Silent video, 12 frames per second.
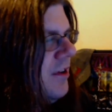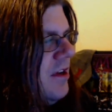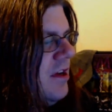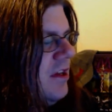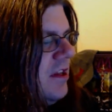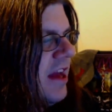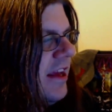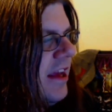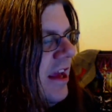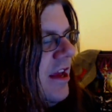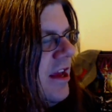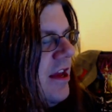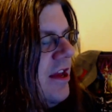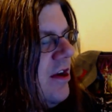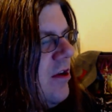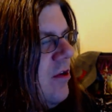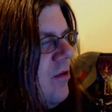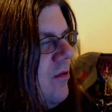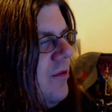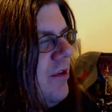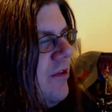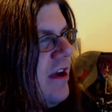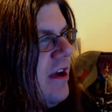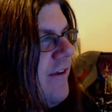like you're
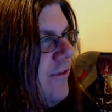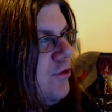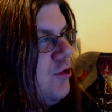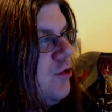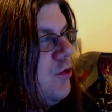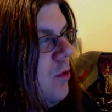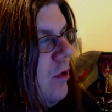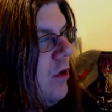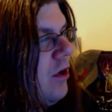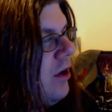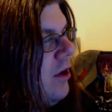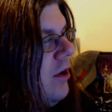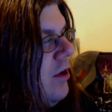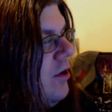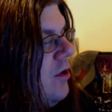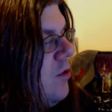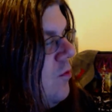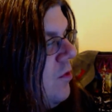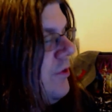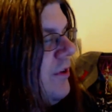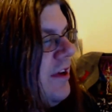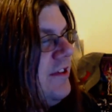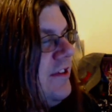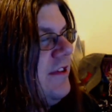never sure whether
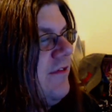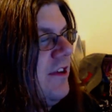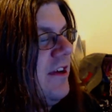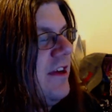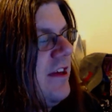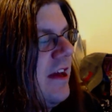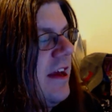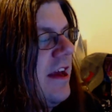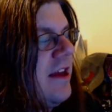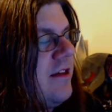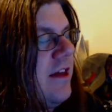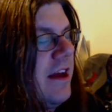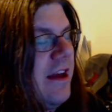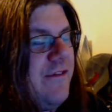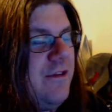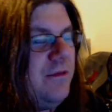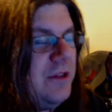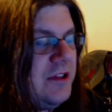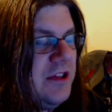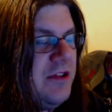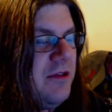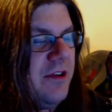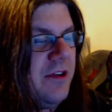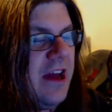he's even like if you listen to it,
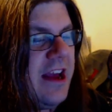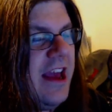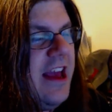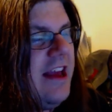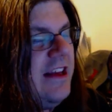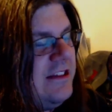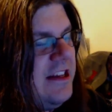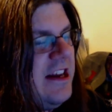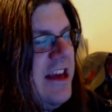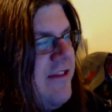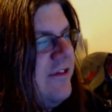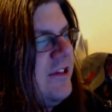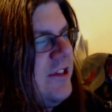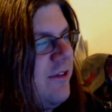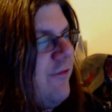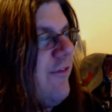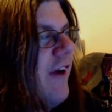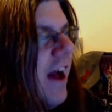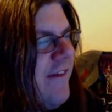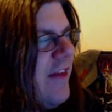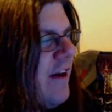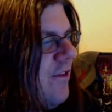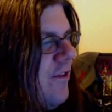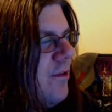you're like, did he even survive that
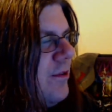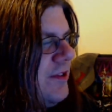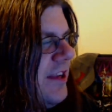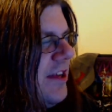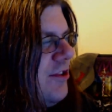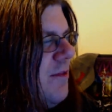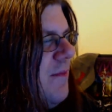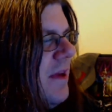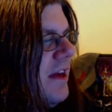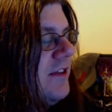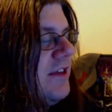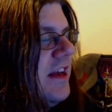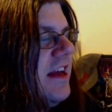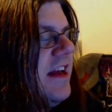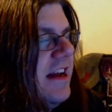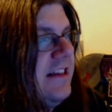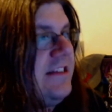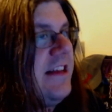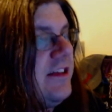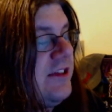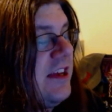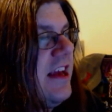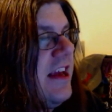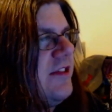vocal session? Because it sounds like
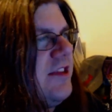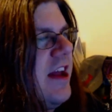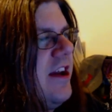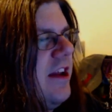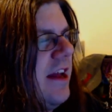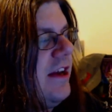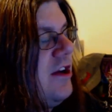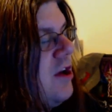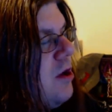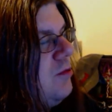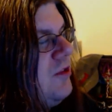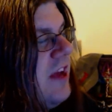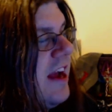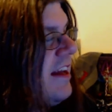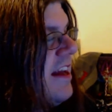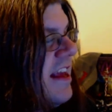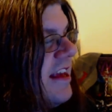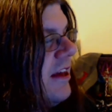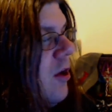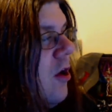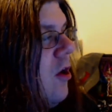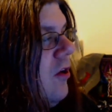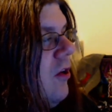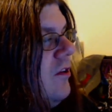he has got like no technique at
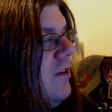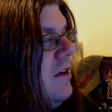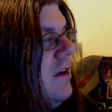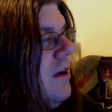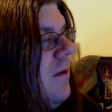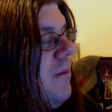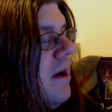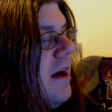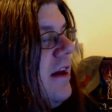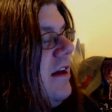all. But